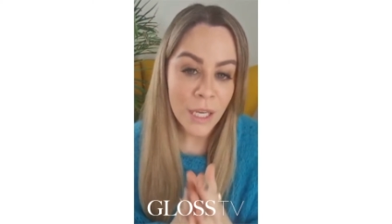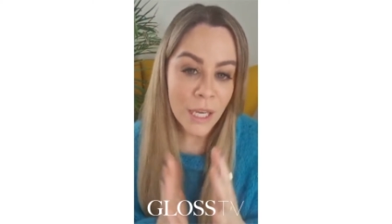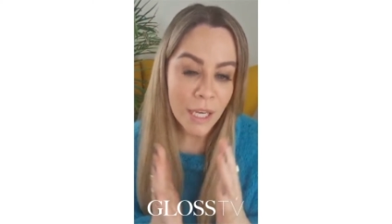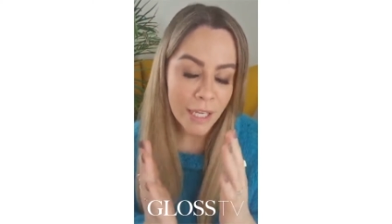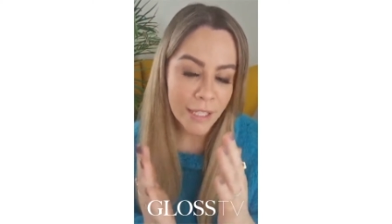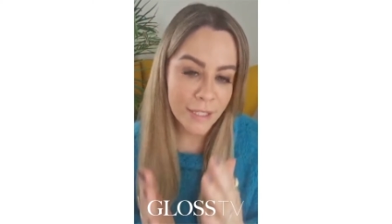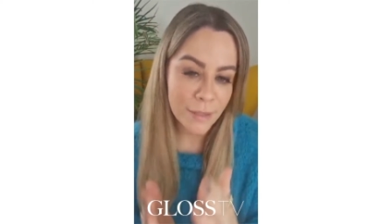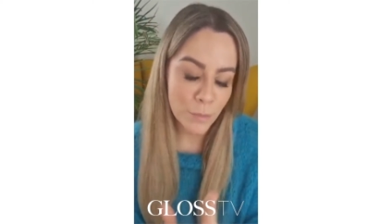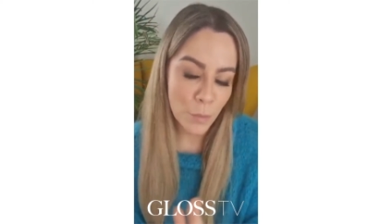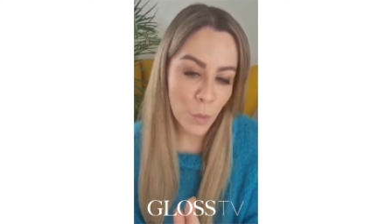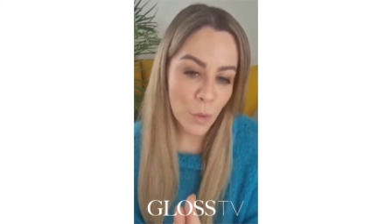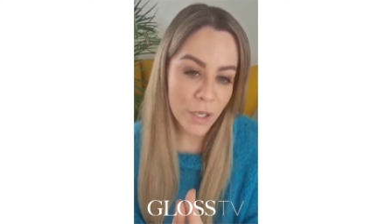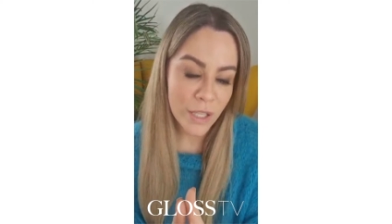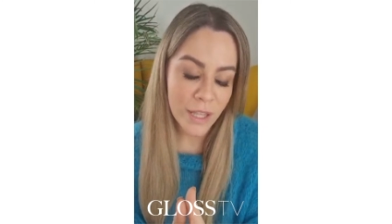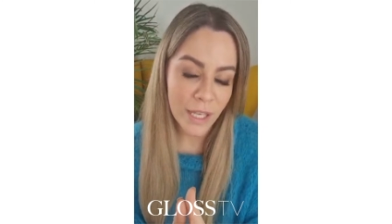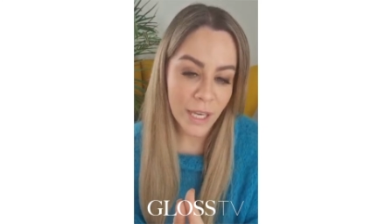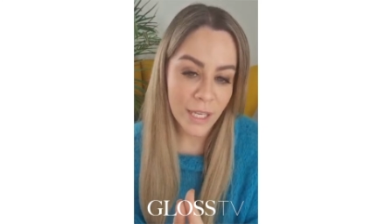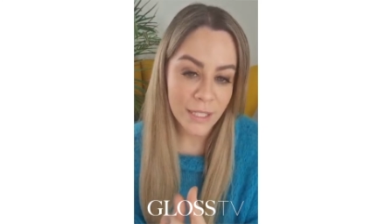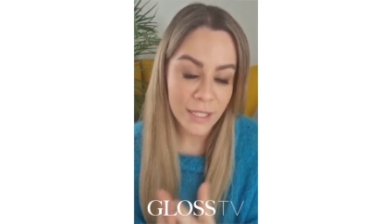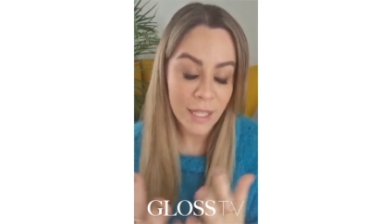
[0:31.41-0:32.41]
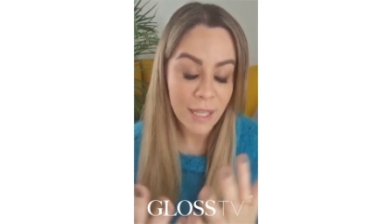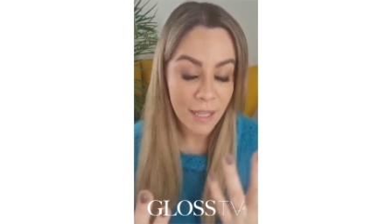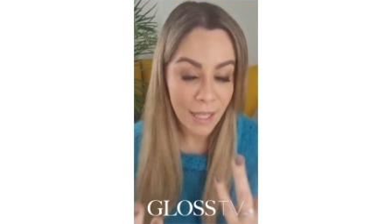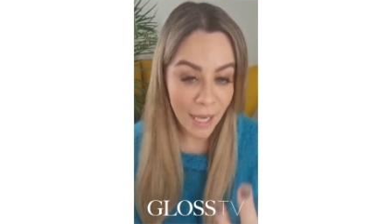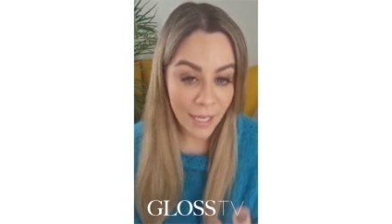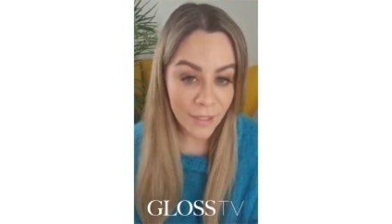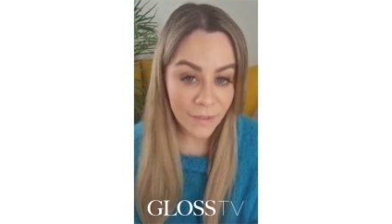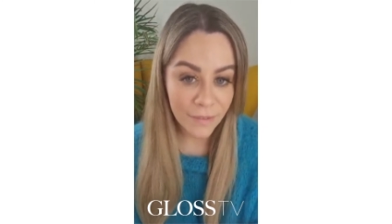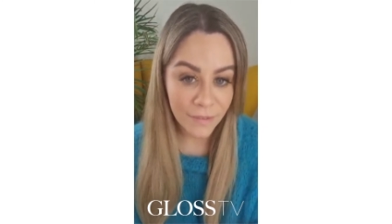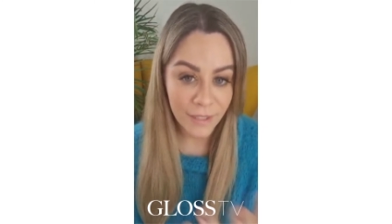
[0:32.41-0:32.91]
It's more that,
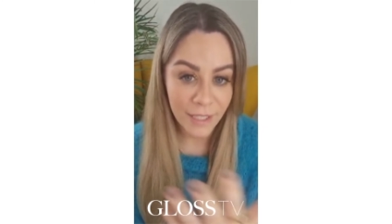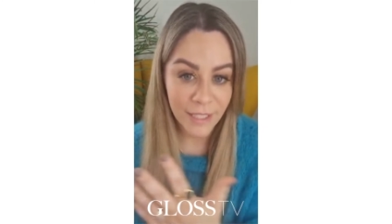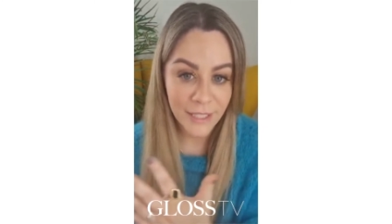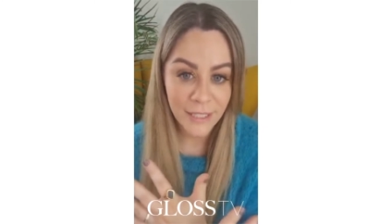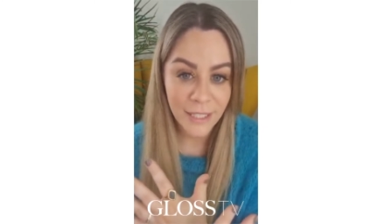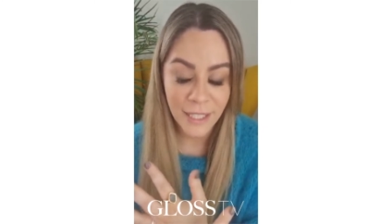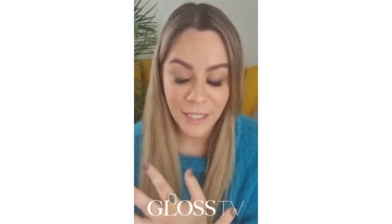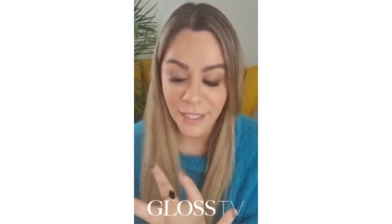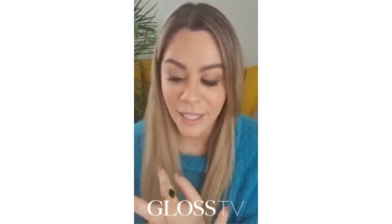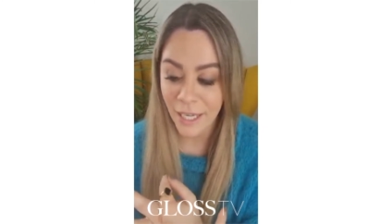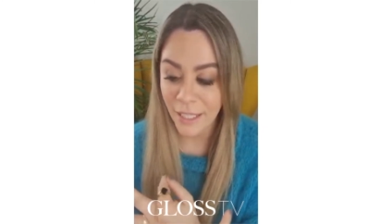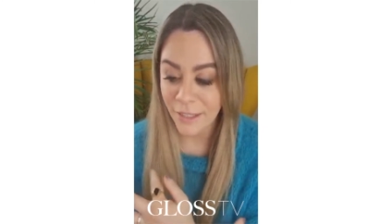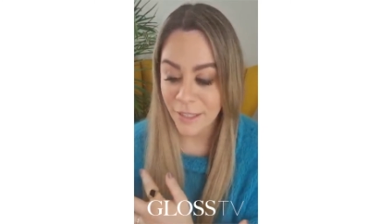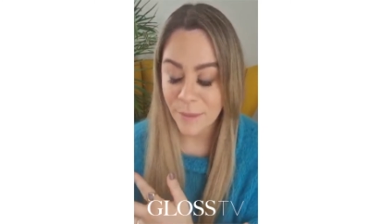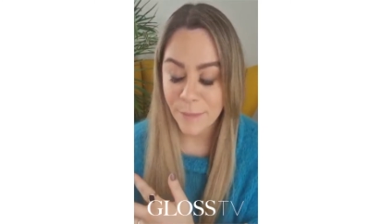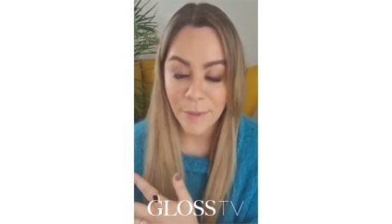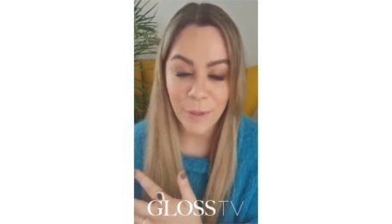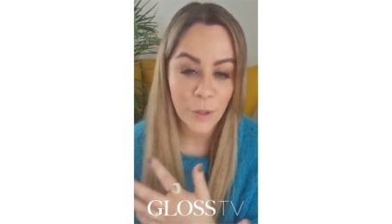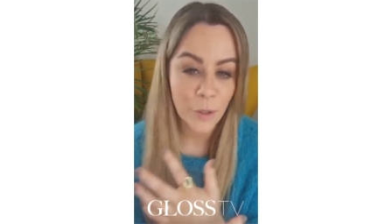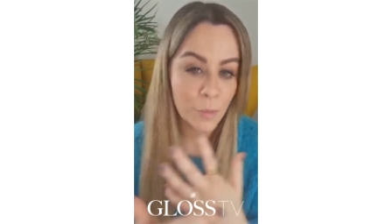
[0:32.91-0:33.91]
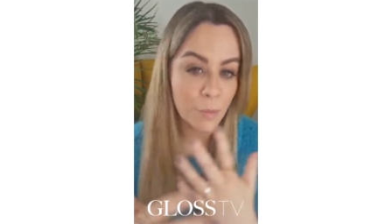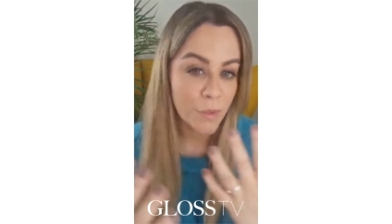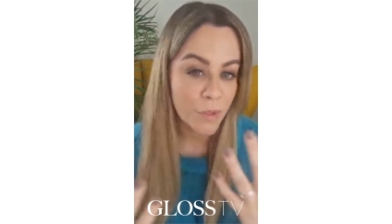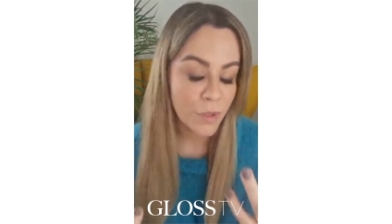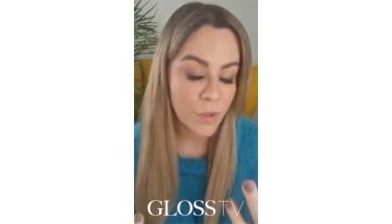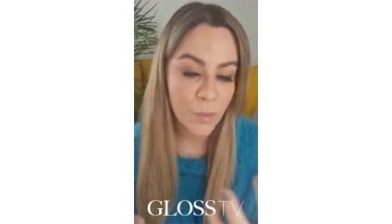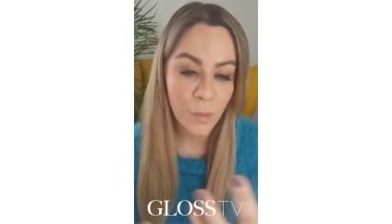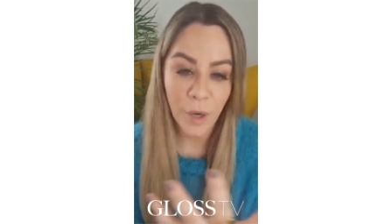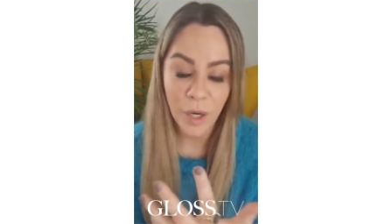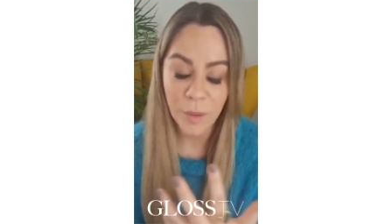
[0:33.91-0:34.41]
thankfully, skincare has become
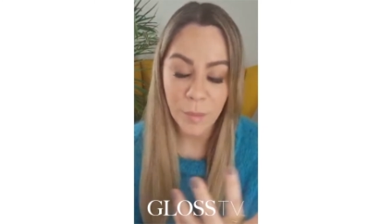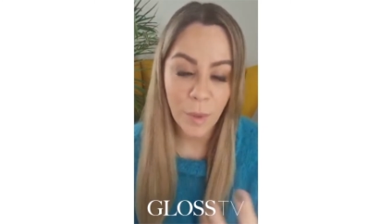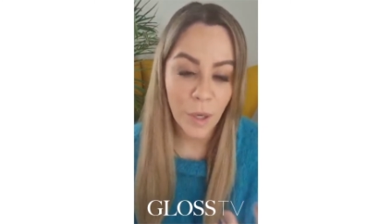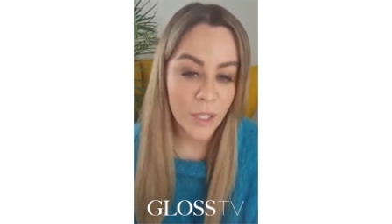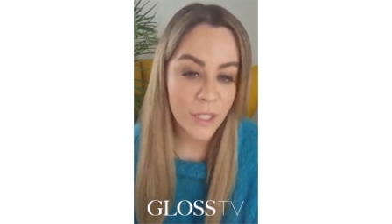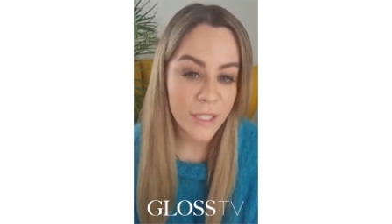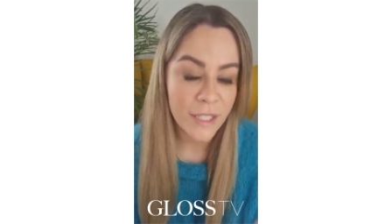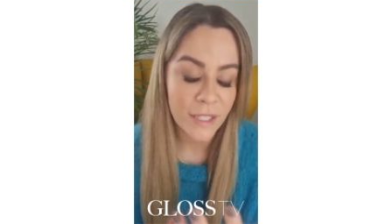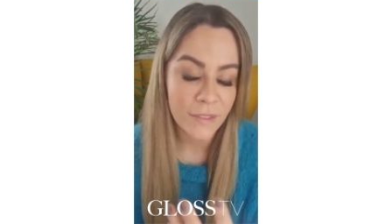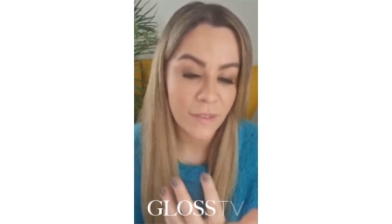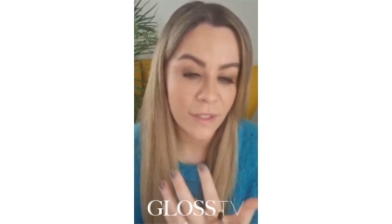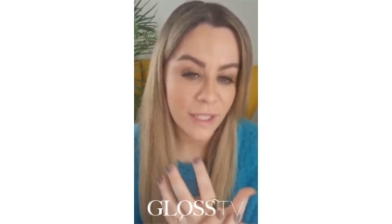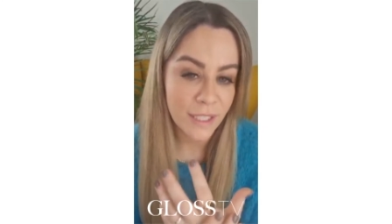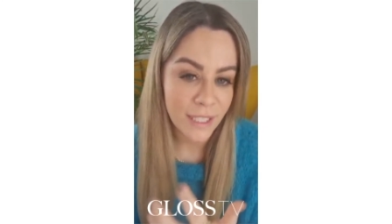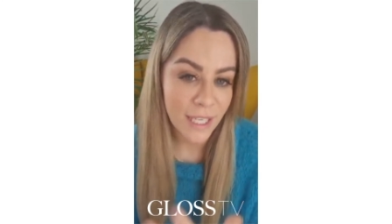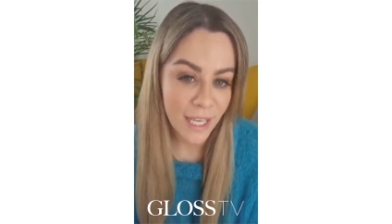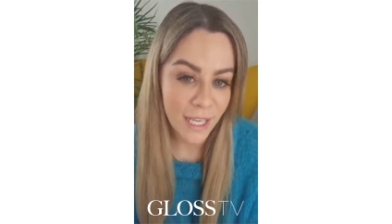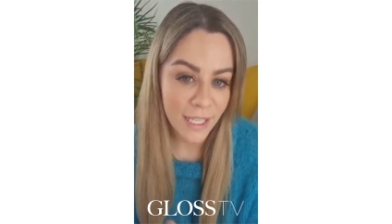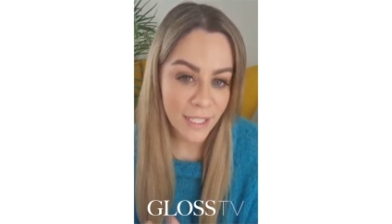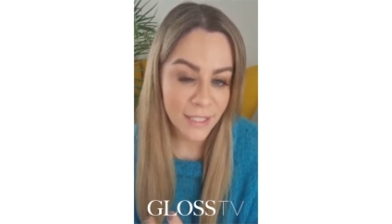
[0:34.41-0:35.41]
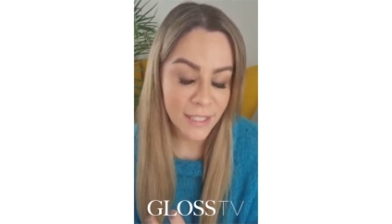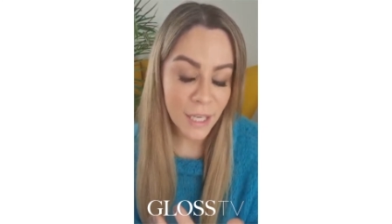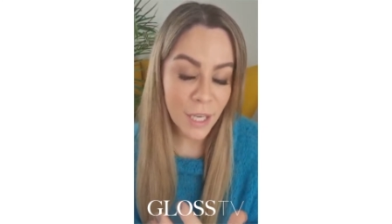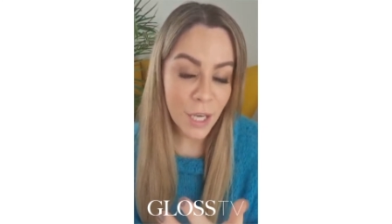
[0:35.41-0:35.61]
such part and parcel of our days.